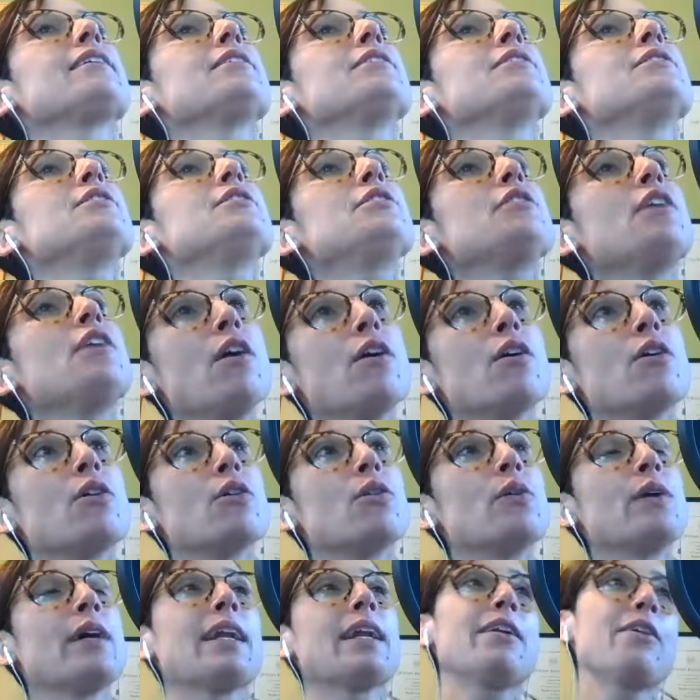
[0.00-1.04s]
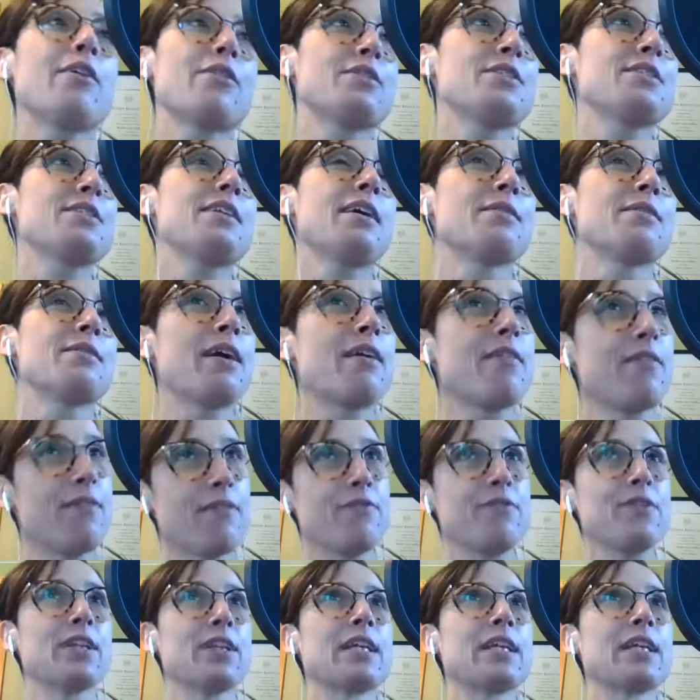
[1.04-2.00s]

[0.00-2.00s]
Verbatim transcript: So, and I don't sound, I feel